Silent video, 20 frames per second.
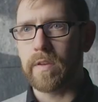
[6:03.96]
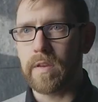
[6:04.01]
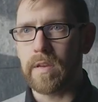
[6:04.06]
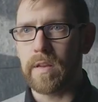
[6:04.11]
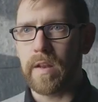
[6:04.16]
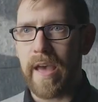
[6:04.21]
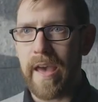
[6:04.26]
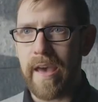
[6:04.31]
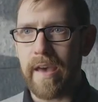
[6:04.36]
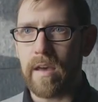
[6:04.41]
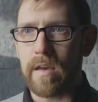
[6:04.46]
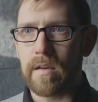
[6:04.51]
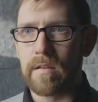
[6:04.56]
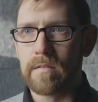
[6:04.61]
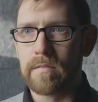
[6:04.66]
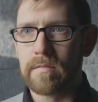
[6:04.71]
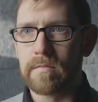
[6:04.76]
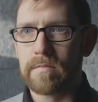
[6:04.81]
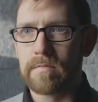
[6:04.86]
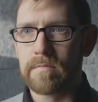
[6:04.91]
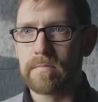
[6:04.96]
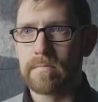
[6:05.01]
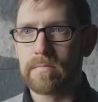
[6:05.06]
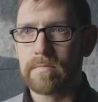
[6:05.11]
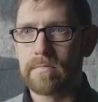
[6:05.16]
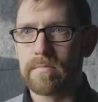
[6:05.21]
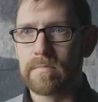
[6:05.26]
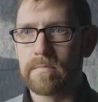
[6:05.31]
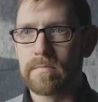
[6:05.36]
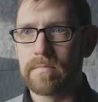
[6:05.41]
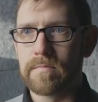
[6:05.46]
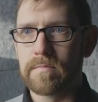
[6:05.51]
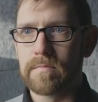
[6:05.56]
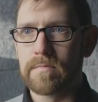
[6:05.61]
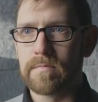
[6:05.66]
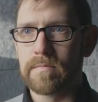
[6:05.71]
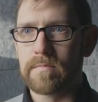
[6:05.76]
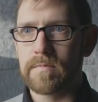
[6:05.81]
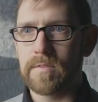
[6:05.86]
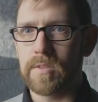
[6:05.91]
it in air.
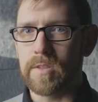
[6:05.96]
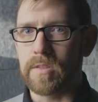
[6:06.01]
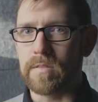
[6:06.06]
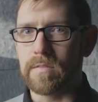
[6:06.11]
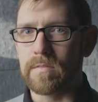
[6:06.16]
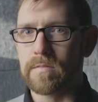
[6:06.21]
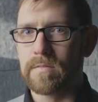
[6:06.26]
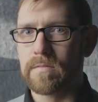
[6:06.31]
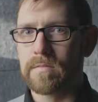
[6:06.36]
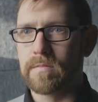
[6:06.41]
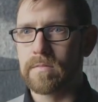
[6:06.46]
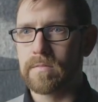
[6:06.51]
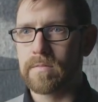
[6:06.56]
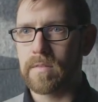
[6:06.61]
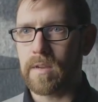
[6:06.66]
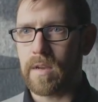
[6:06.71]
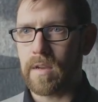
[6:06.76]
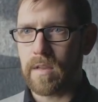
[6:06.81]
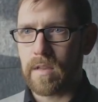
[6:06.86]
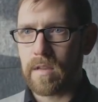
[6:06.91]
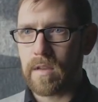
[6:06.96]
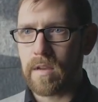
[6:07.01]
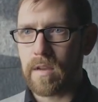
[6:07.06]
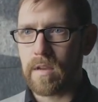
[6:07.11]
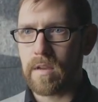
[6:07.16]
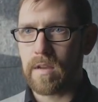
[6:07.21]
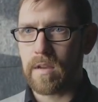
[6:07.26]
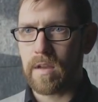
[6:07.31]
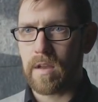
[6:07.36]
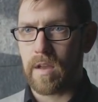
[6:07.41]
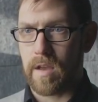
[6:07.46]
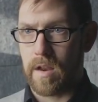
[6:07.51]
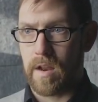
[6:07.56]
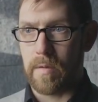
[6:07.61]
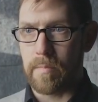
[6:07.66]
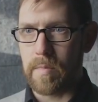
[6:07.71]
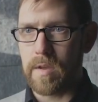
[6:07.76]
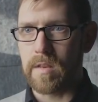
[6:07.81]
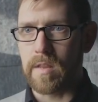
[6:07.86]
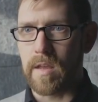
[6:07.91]
And
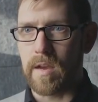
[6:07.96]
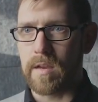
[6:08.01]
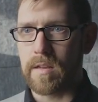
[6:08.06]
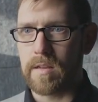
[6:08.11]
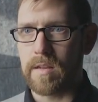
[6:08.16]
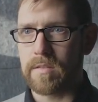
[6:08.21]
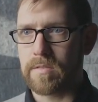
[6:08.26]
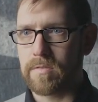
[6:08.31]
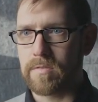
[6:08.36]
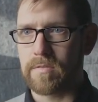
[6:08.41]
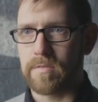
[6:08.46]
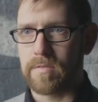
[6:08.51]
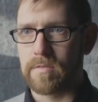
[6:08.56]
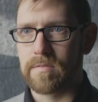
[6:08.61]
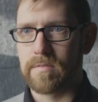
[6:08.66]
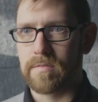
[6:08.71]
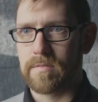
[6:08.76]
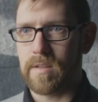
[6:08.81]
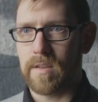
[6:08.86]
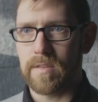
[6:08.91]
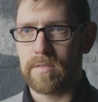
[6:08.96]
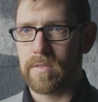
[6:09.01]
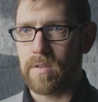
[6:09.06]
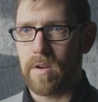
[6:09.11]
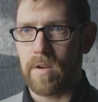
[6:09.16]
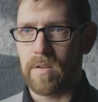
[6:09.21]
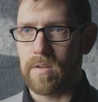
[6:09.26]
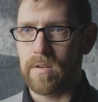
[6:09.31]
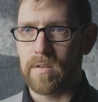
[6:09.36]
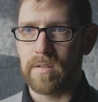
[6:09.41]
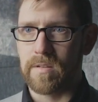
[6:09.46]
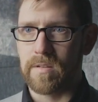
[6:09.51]
I mean that. That's not